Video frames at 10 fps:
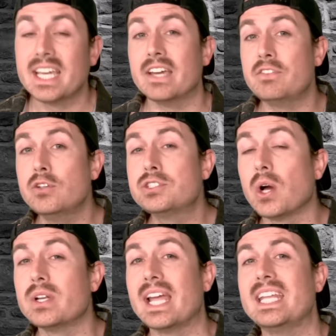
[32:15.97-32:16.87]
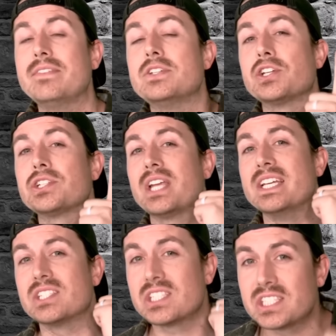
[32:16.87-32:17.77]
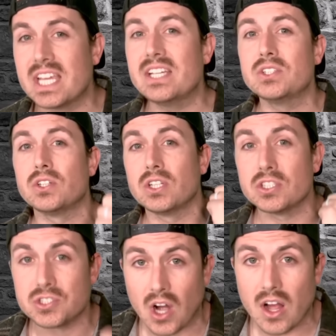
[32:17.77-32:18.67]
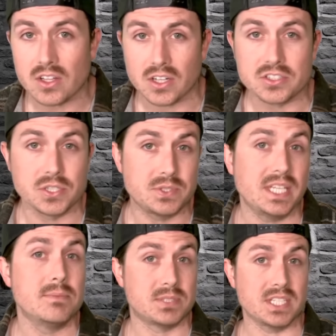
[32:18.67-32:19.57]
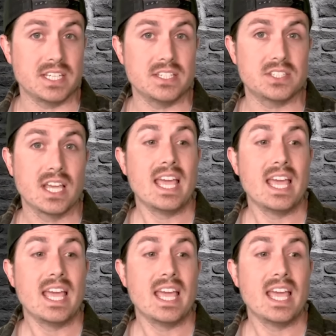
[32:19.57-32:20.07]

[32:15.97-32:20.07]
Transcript: If you donate even just a single dollar to Team Seas,